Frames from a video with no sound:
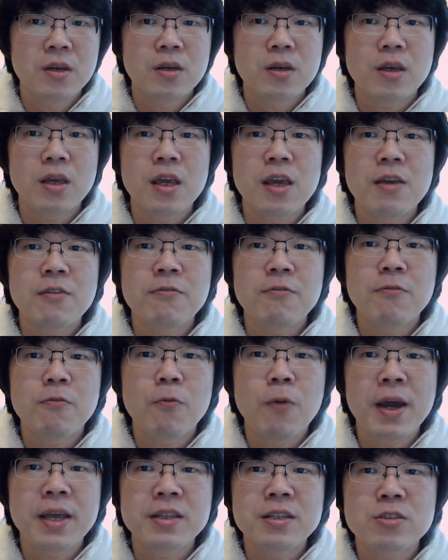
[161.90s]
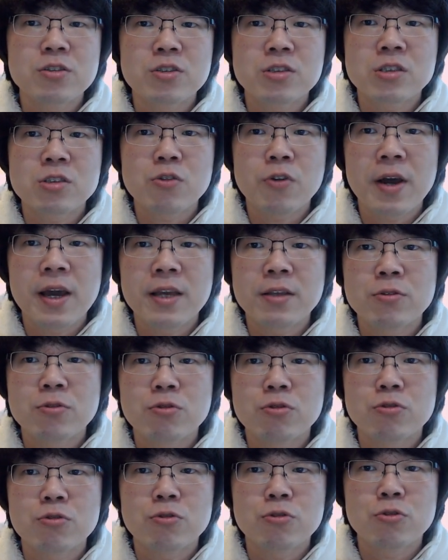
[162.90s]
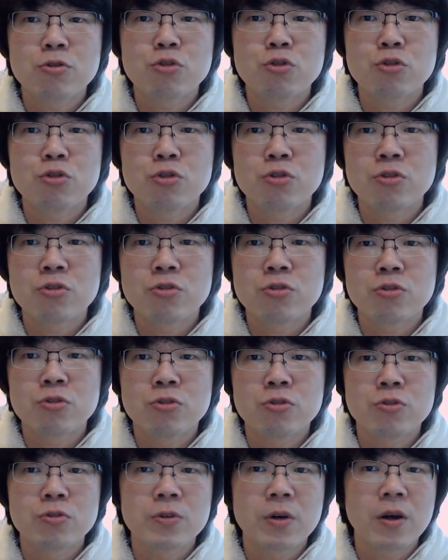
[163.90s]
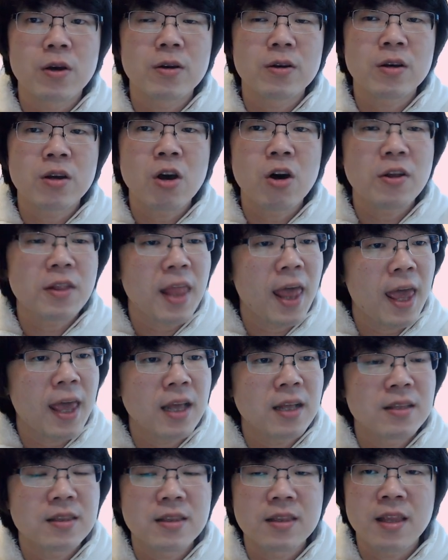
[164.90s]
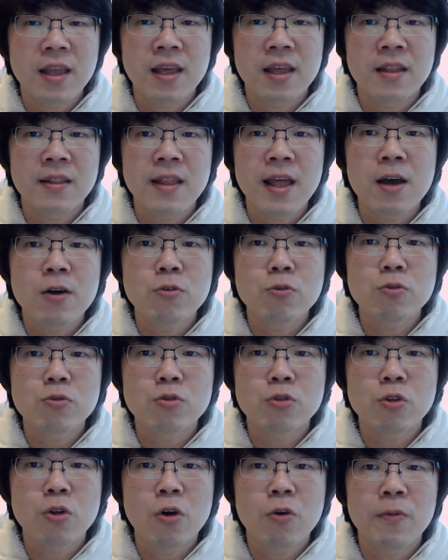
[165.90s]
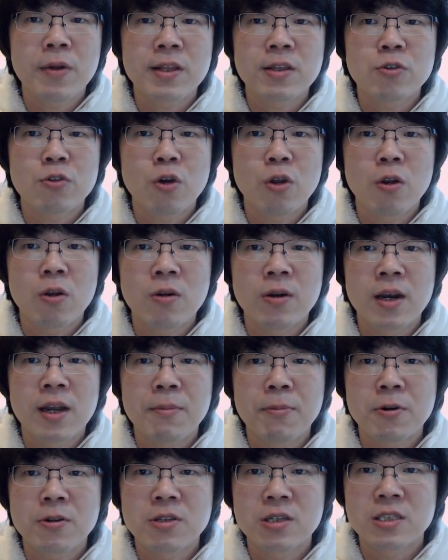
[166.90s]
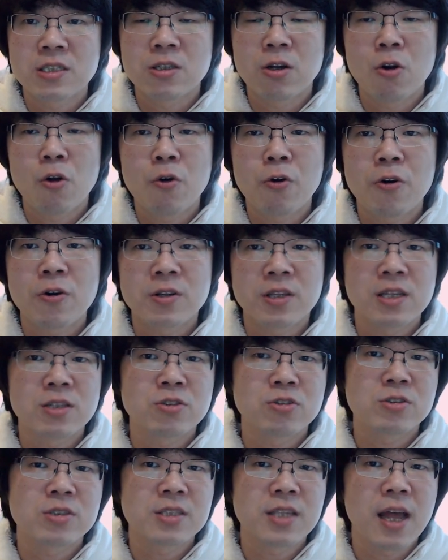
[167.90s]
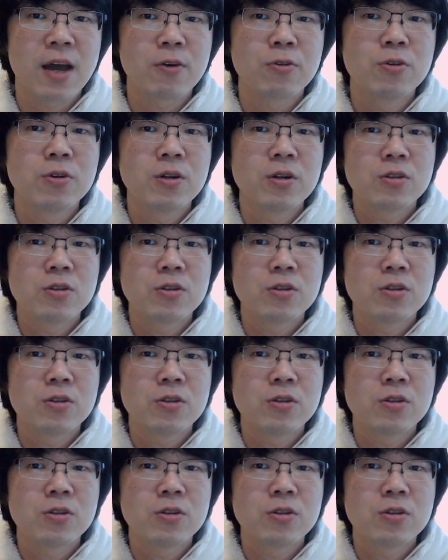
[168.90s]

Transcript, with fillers: If white just try to connect, then now you know already your liberty is longer than just now.